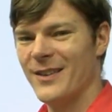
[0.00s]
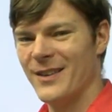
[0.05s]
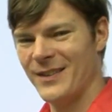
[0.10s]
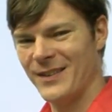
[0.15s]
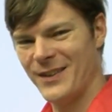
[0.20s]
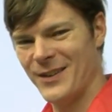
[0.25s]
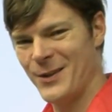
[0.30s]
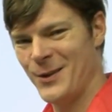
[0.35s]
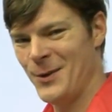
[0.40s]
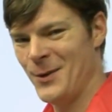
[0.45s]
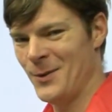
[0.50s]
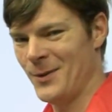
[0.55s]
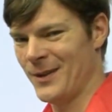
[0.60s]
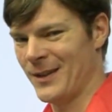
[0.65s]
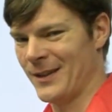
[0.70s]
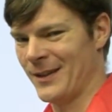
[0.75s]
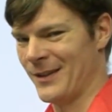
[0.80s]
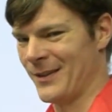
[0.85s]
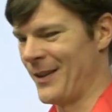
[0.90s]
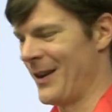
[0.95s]
this cute
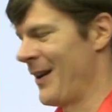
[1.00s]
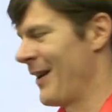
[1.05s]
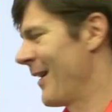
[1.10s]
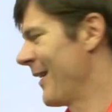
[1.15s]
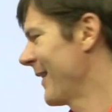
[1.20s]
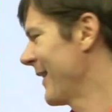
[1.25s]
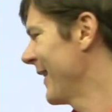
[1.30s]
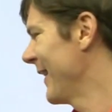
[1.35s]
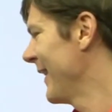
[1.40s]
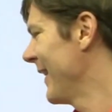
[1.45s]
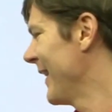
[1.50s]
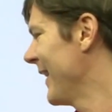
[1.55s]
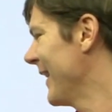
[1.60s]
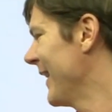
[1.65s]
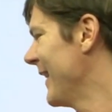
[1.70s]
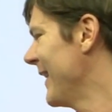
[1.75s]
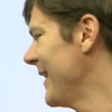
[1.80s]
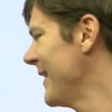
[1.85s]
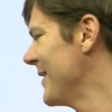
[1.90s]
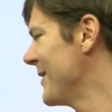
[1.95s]
little dog,
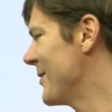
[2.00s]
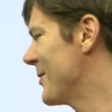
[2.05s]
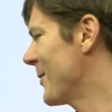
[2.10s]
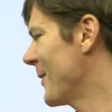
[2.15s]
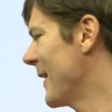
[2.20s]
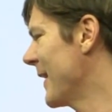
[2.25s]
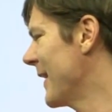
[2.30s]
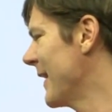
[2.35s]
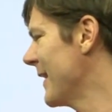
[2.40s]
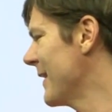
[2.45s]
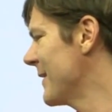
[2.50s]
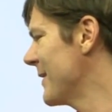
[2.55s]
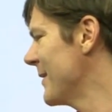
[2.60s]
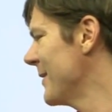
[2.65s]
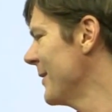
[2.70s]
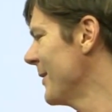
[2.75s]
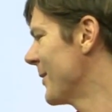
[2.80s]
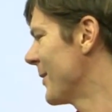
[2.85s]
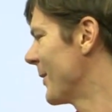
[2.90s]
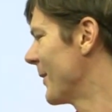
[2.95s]
he's drinking
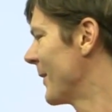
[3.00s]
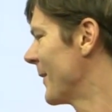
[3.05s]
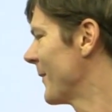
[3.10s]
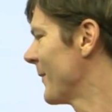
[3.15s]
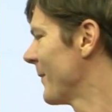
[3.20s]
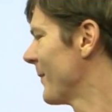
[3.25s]
too.